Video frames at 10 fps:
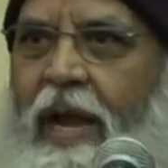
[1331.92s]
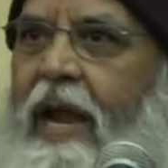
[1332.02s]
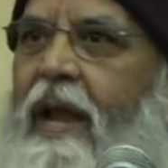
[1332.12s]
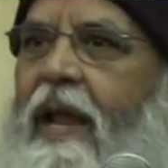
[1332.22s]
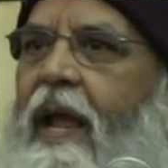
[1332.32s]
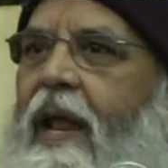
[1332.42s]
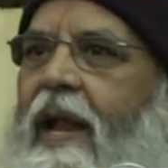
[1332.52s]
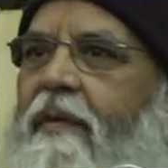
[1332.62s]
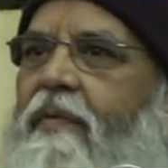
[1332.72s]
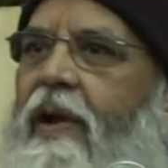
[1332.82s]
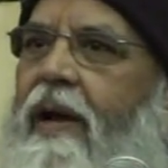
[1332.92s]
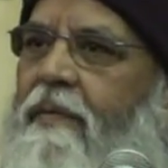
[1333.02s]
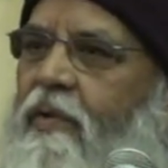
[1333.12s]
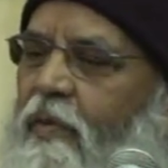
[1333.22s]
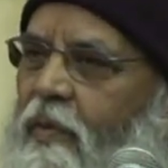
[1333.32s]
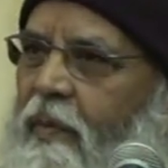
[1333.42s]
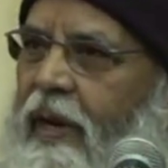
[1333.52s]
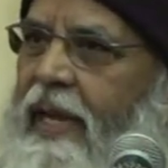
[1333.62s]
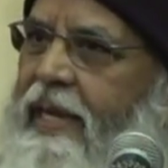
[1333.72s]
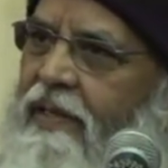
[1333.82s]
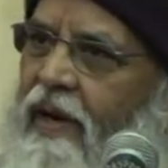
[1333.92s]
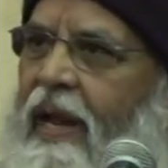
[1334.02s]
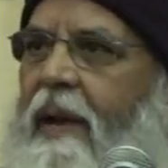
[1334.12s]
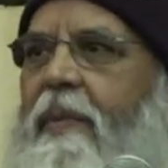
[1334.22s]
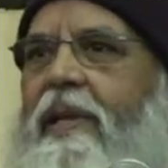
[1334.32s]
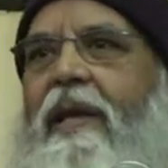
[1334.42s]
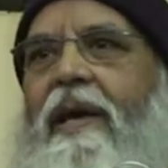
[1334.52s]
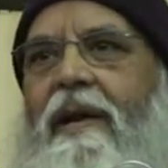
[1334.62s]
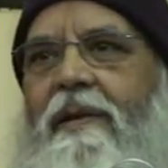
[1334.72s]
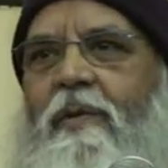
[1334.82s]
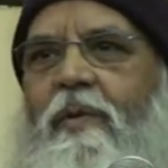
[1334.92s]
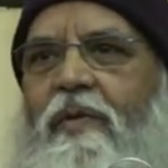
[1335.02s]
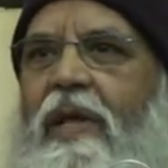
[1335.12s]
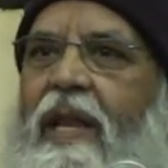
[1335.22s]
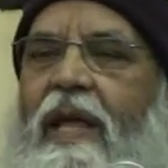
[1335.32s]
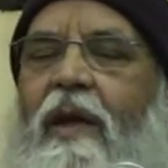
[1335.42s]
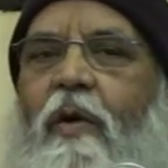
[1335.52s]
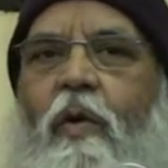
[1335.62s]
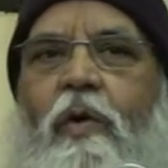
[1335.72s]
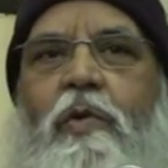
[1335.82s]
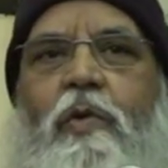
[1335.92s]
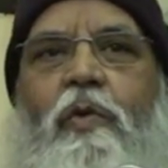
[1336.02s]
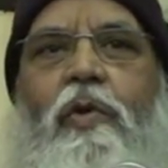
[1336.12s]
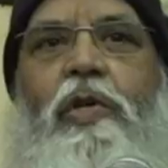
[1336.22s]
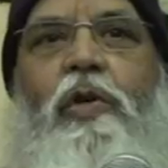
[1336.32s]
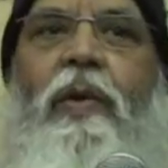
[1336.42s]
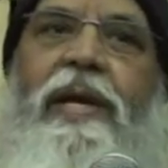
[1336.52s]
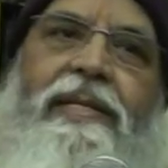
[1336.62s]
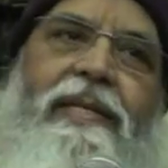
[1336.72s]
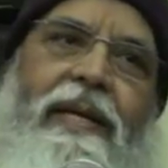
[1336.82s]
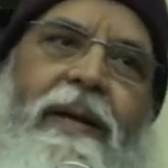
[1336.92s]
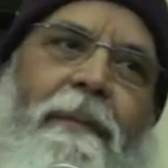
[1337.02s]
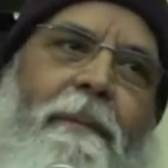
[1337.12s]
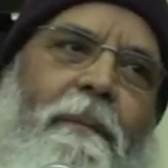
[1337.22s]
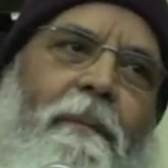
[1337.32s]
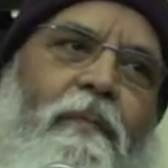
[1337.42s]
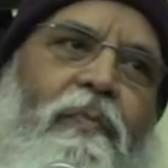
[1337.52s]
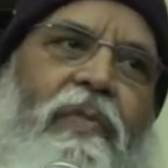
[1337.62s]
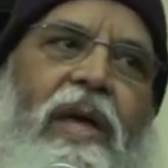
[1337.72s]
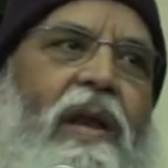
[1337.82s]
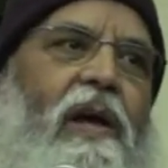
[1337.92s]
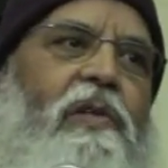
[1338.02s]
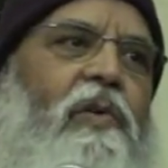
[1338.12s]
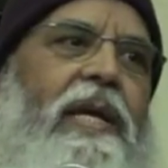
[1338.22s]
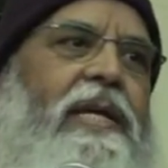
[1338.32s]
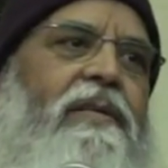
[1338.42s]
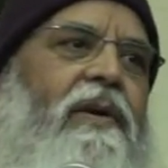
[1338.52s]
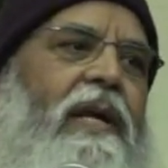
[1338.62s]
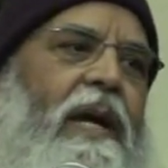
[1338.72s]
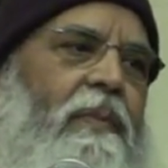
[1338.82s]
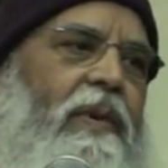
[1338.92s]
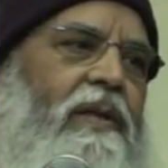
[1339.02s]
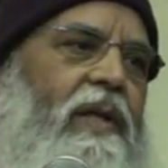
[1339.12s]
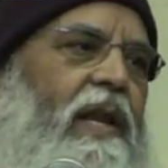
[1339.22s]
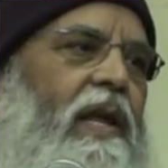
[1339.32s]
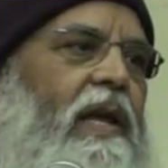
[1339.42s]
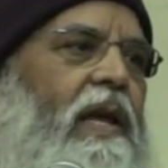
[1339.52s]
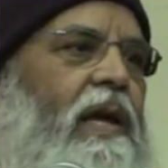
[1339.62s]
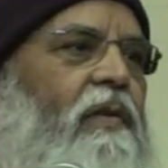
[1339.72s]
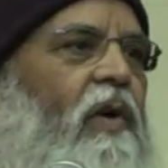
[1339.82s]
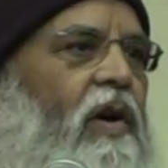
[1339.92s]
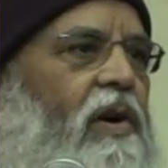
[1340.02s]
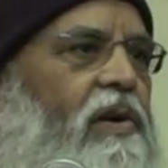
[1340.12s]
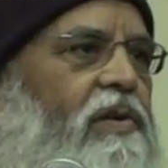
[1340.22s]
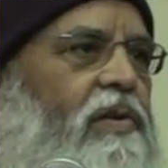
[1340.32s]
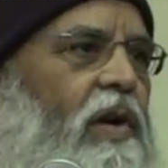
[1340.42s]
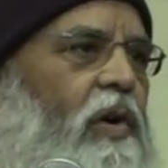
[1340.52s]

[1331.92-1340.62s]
And then after he comes to Mumbai, he is not happy there also. Then he goes to USA. There also he is not happy. Then he wants